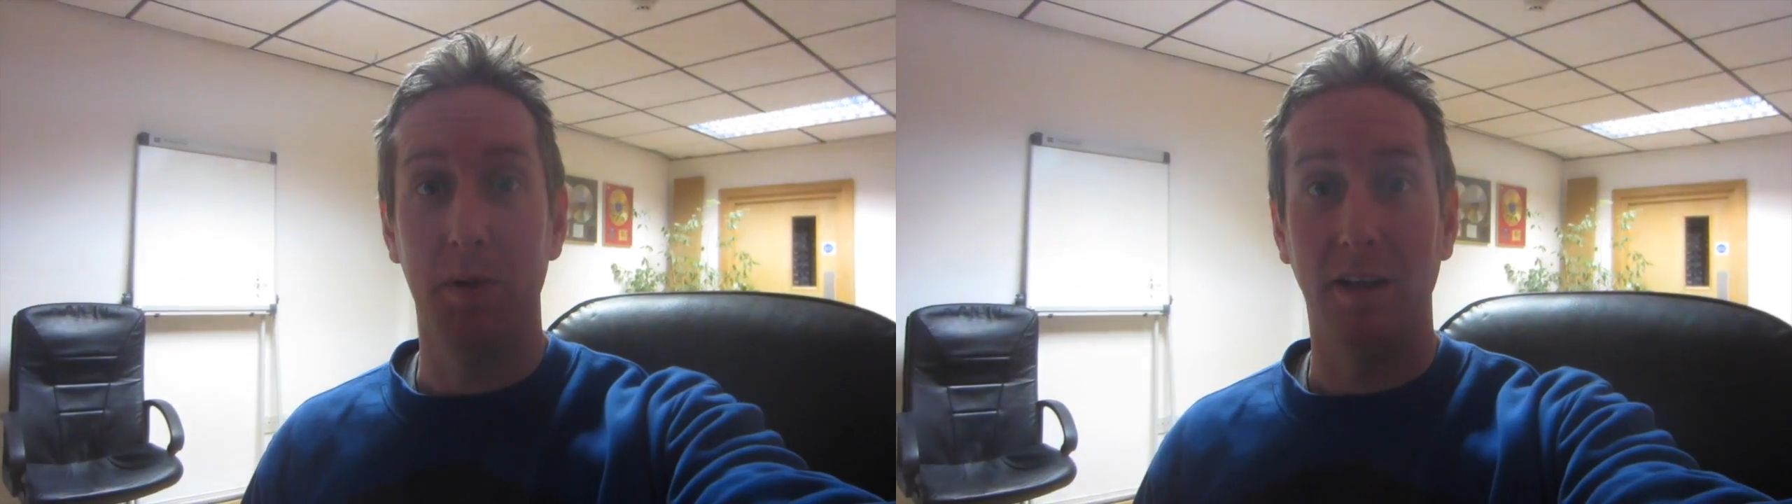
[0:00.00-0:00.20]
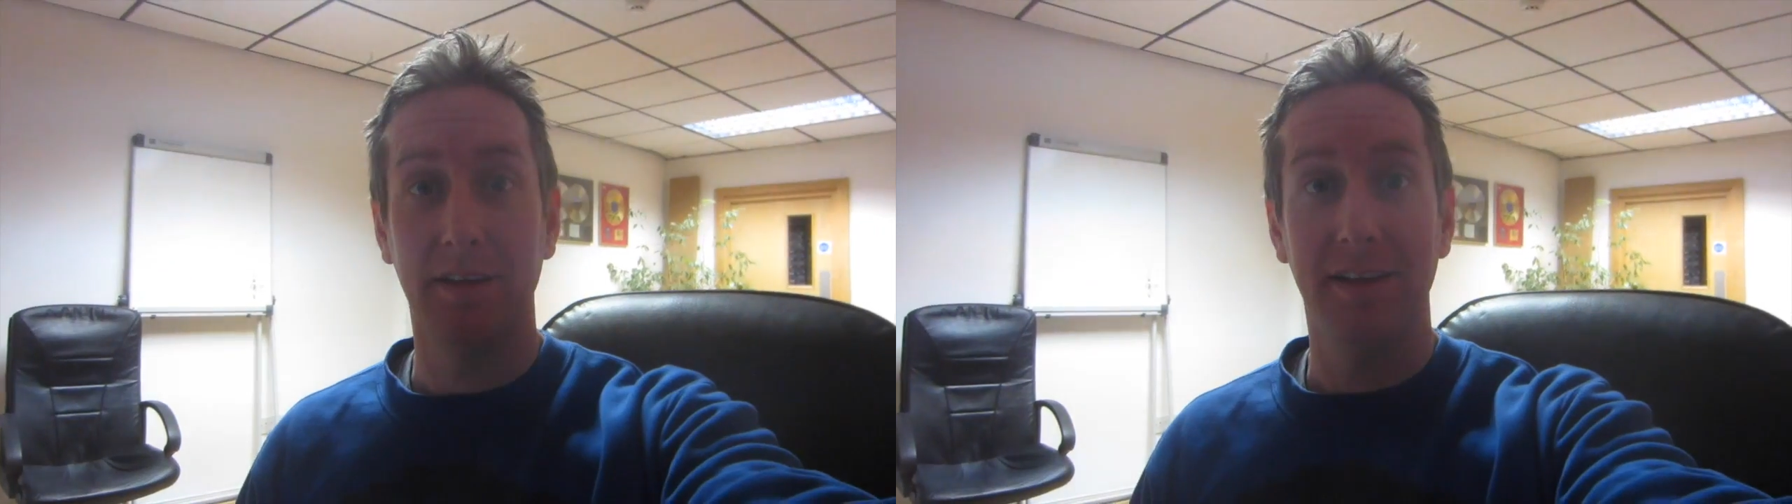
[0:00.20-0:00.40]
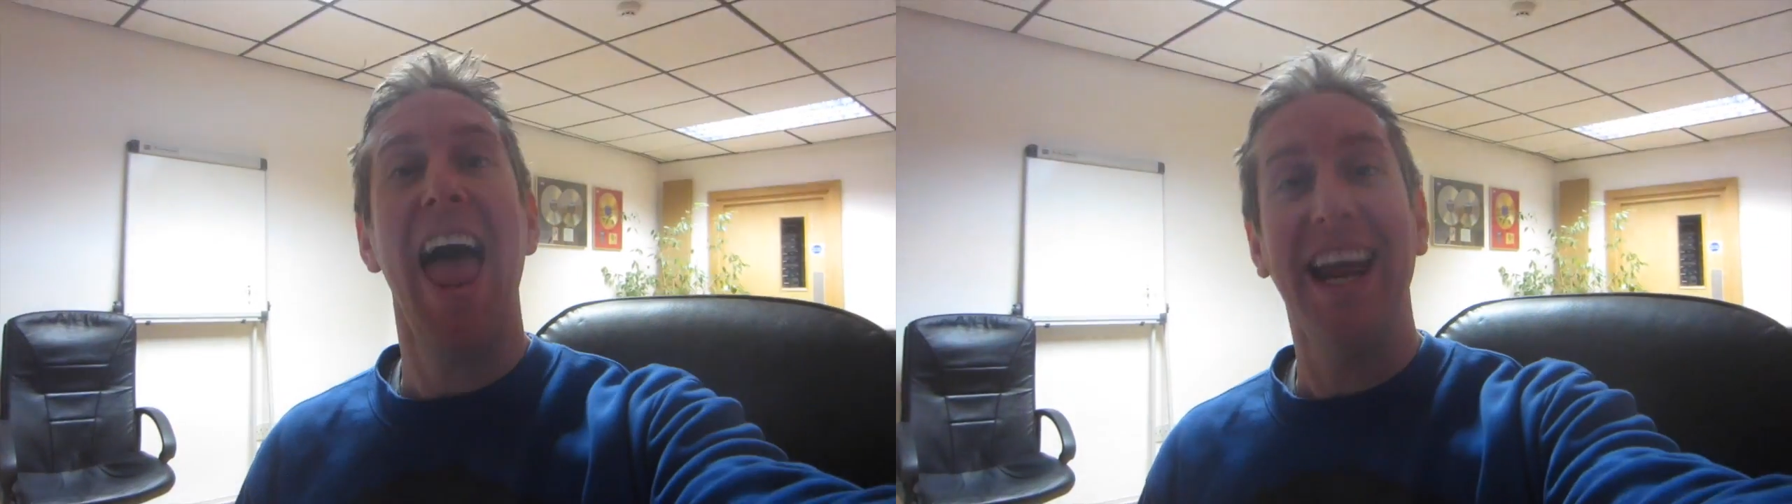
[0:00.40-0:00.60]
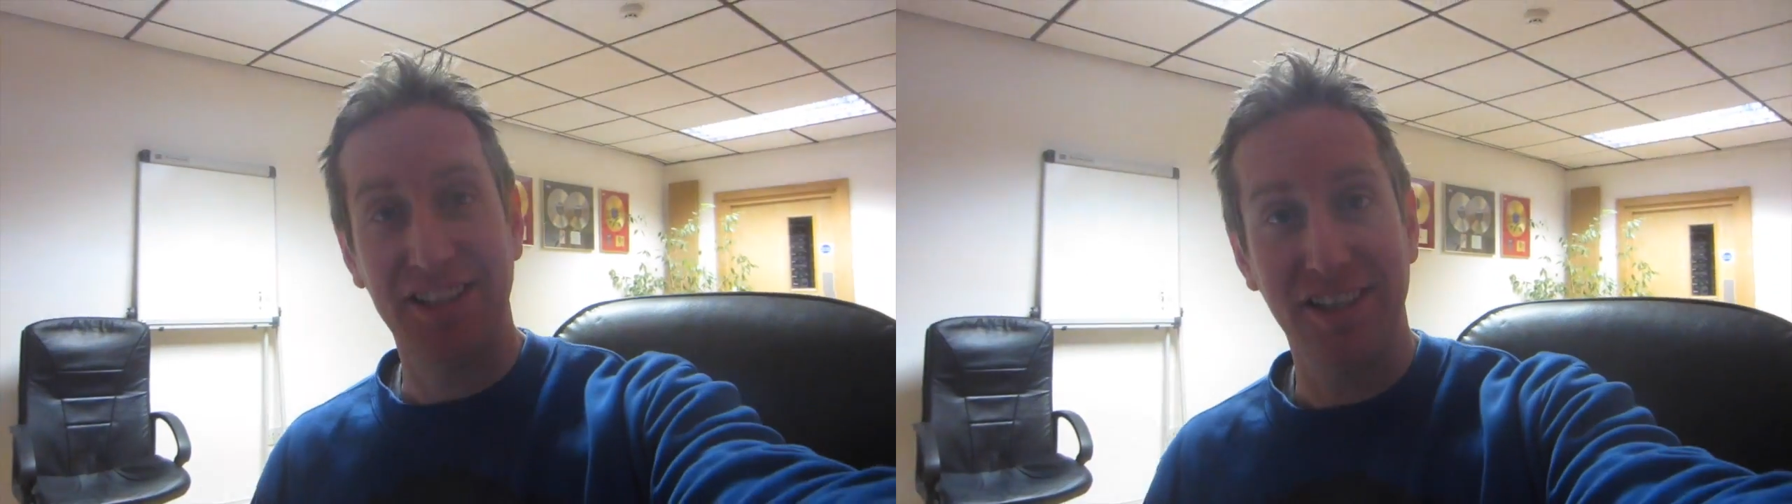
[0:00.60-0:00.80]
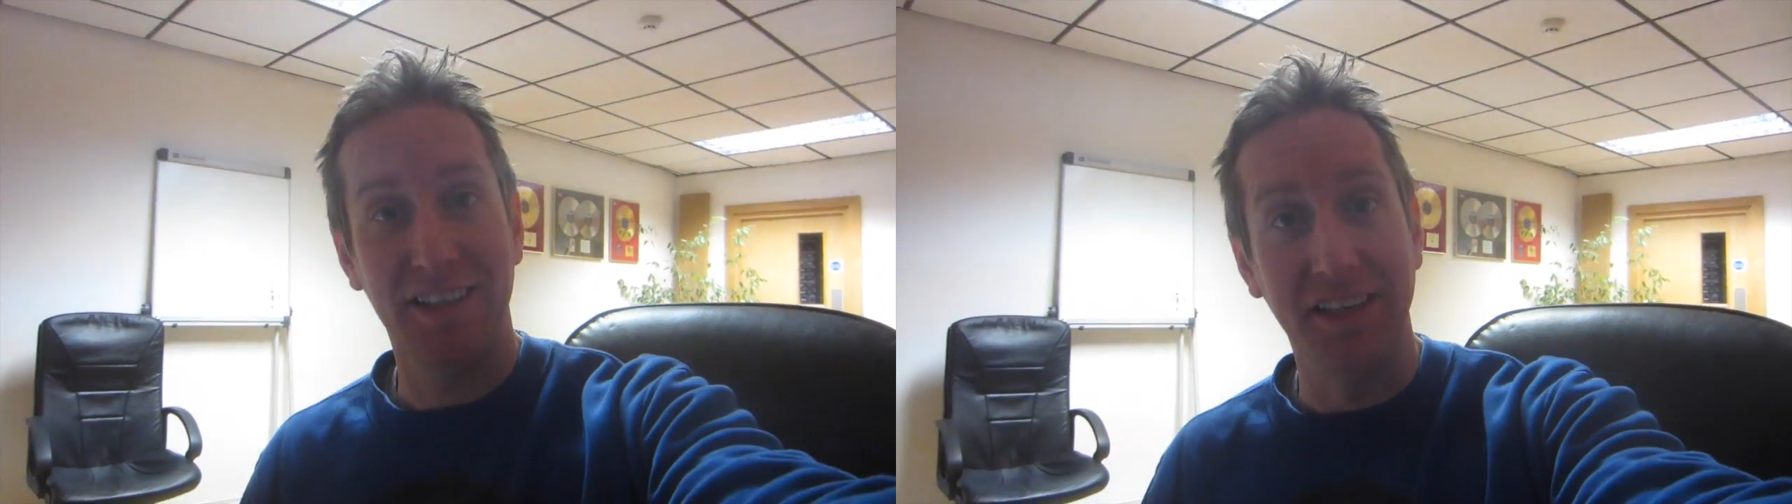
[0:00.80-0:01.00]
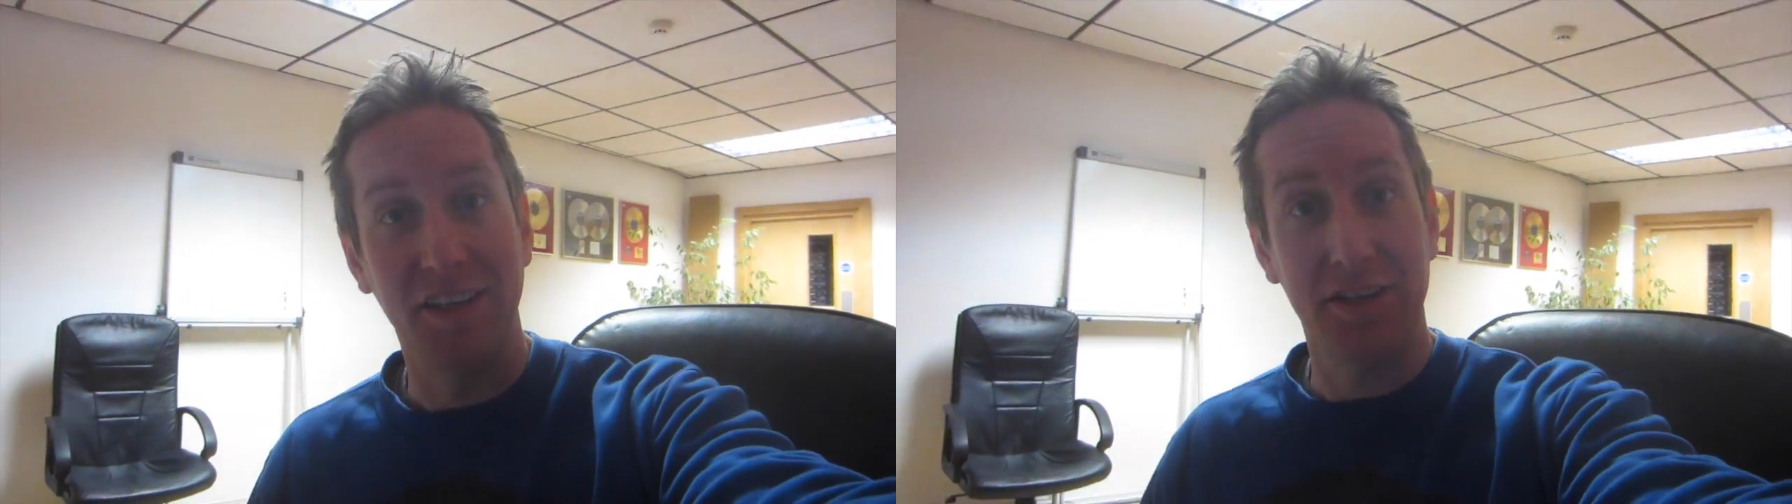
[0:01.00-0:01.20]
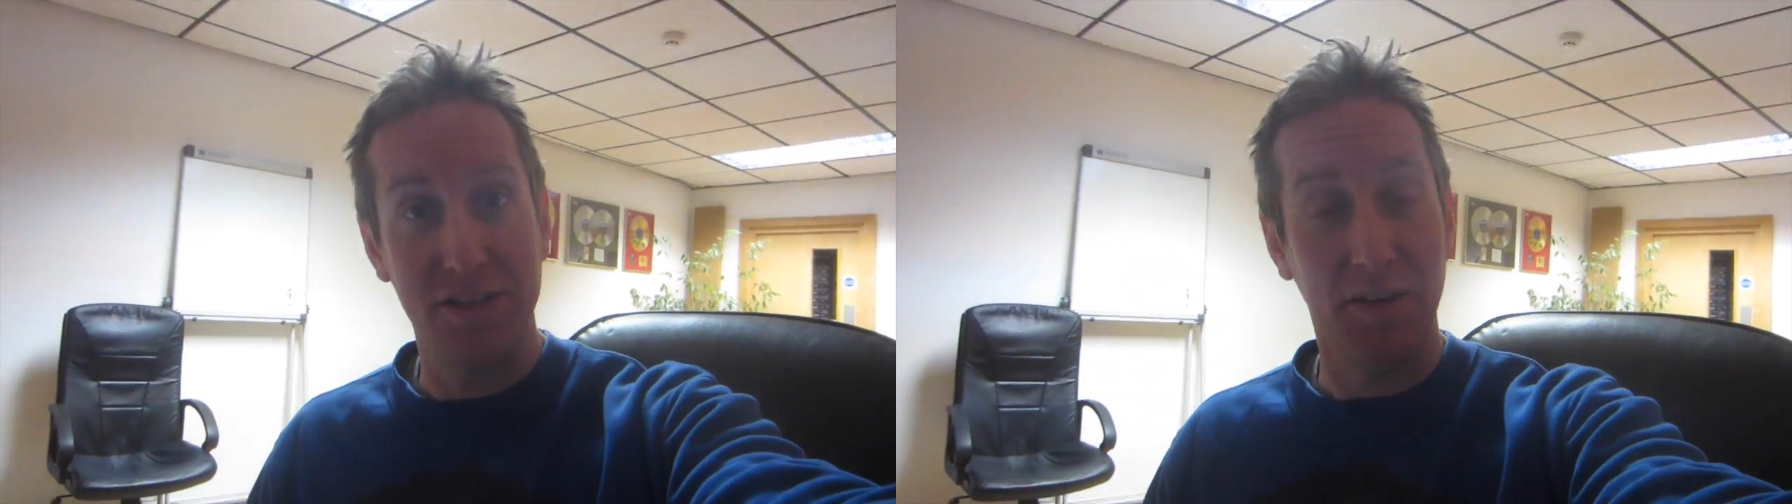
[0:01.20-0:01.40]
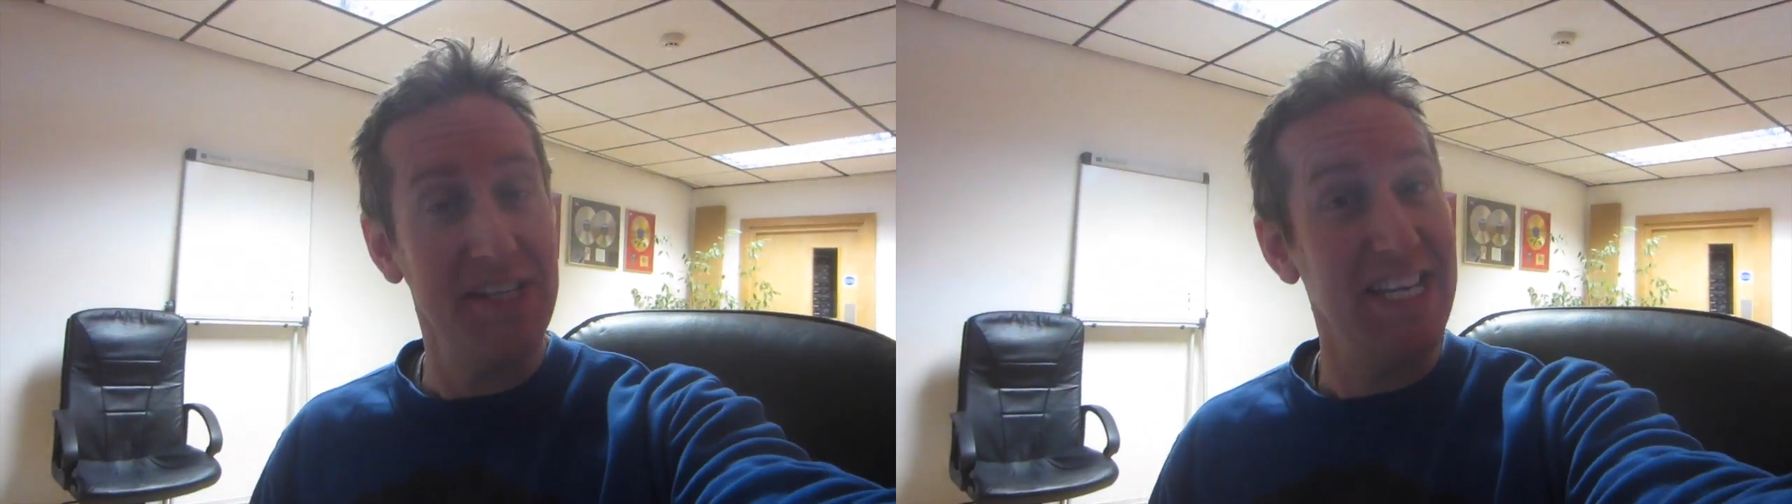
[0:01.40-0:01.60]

Well, excellent. Good stuff.